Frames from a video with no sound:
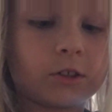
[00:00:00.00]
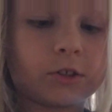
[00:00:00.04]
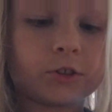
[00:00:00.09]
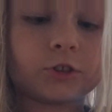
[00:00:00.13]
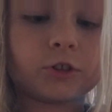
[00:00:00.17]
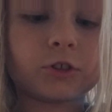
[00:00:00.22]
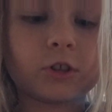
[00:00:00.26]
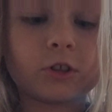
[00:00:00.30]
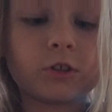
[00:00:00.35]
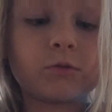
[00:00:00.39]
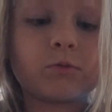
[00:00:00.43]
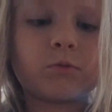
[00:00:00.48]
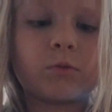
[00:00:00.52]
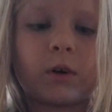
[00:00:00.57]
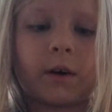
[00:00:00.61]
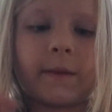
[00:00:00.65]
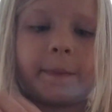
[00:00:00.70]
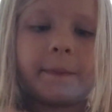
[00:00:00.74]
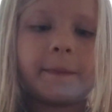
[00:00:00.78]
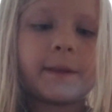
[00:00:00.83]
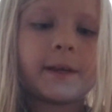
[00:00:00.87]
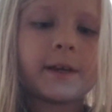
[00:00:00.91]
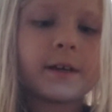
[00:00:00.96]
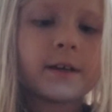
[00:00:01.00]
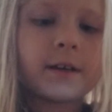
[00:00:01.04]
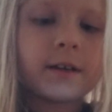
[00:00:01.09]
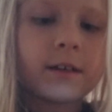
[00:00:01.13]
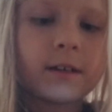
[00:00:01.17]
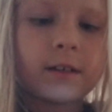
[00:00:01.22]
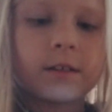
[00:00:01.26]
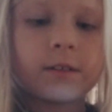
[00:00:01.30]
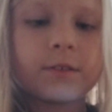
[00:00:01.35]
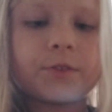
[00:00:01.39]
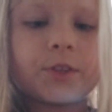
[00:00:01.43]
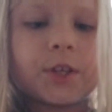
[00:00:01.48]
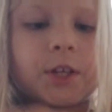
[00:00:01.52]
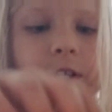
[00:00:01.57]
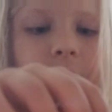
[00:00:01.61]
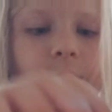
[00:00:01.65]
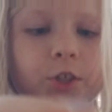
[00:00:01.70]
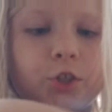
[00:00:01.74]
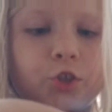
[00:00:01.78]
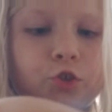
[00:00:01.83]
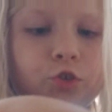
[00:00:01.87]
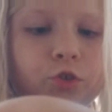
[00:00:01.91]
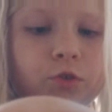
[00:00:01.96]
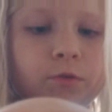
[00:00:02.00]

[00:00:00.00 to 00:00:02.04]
show you one that I